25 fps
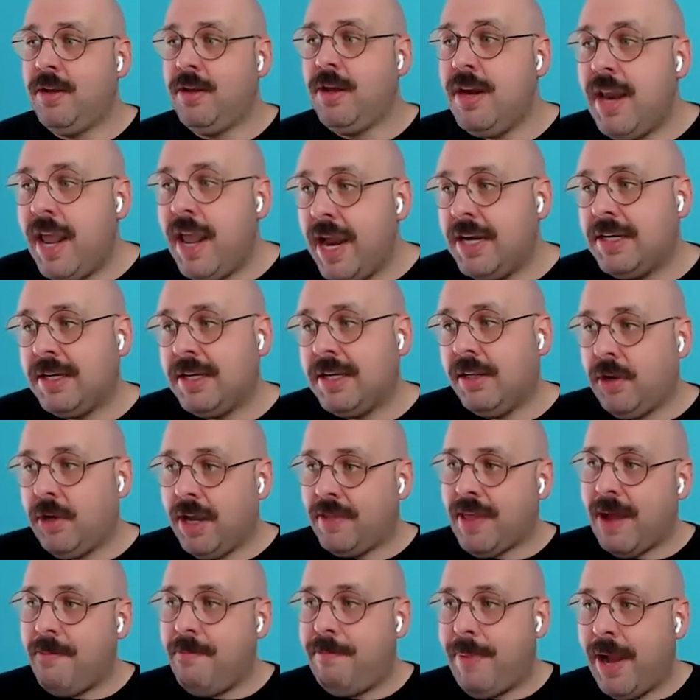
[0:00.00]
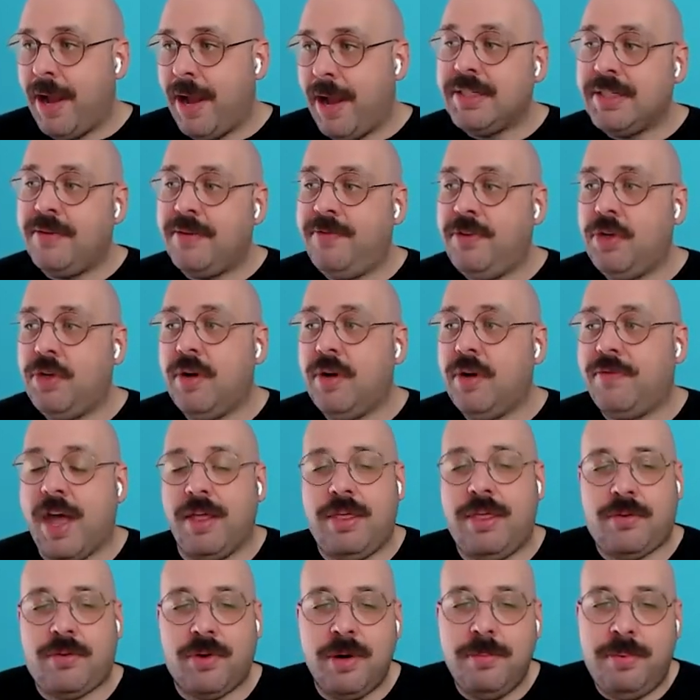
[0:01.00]
You need to look at that balanced view of
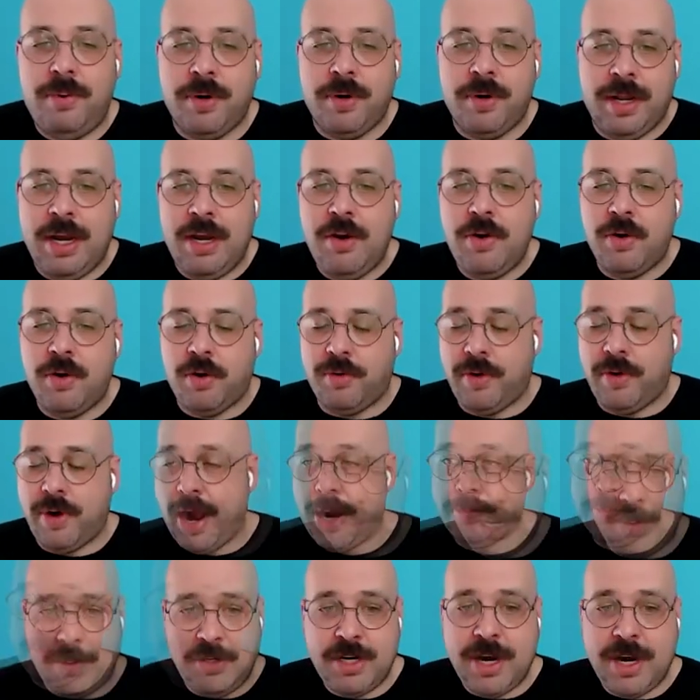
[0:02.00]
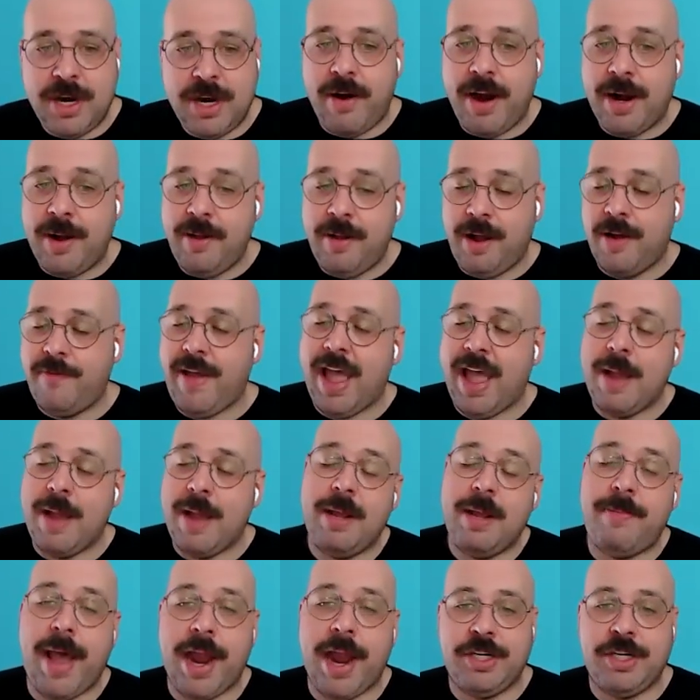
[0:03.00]
that throughput in your reception area of how
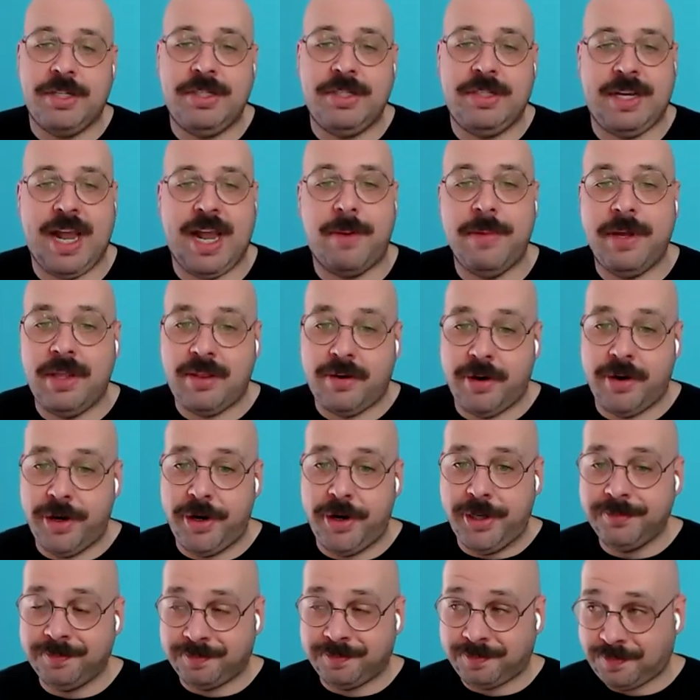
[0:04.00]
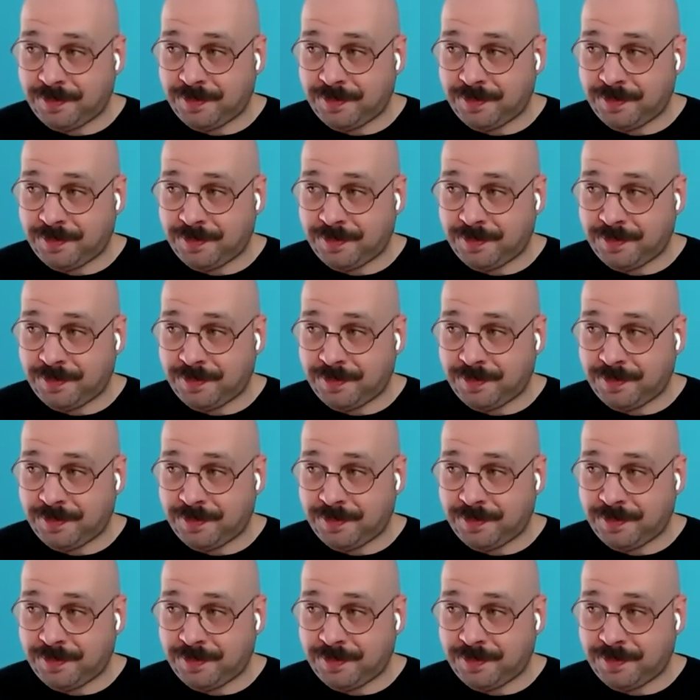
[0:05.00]
many patients are coming through.